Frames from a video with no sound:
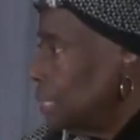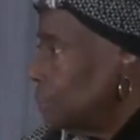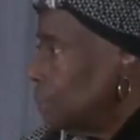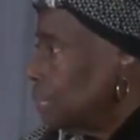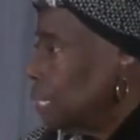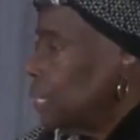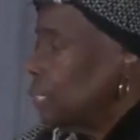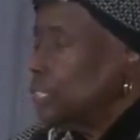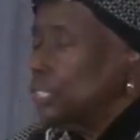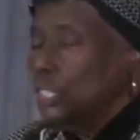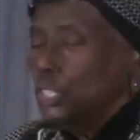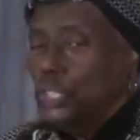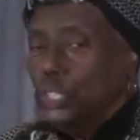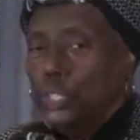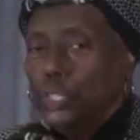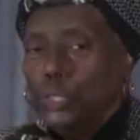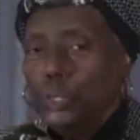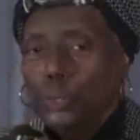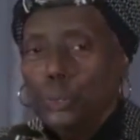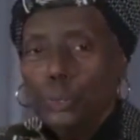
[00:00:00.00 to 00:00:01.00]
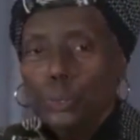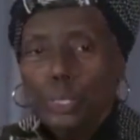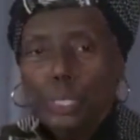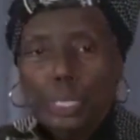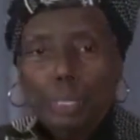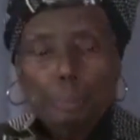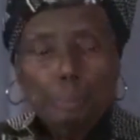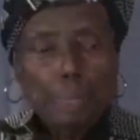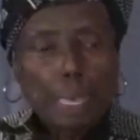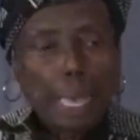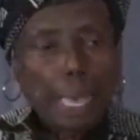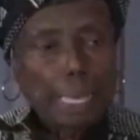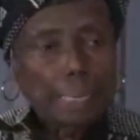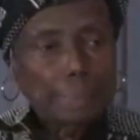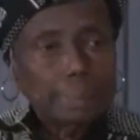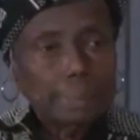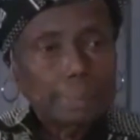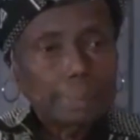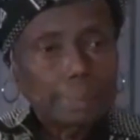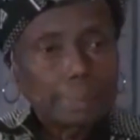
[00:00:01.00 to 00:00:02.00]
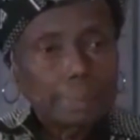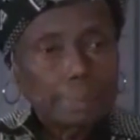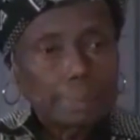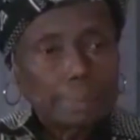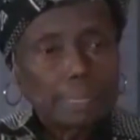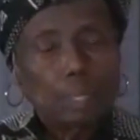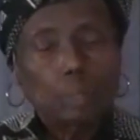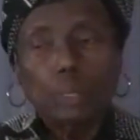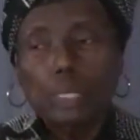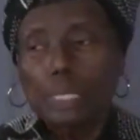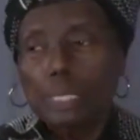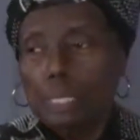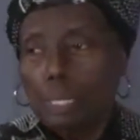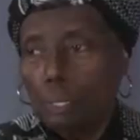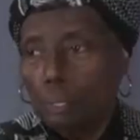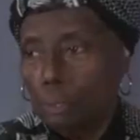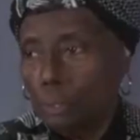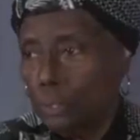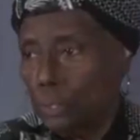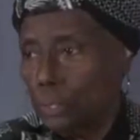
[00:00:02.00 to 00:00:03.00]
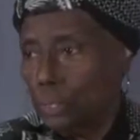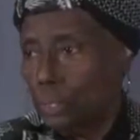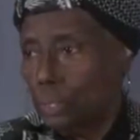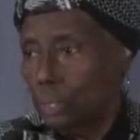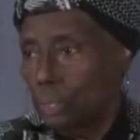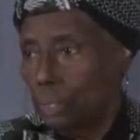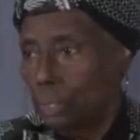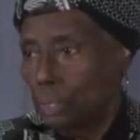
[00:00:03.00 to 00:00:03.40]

because he knew the impact on adults,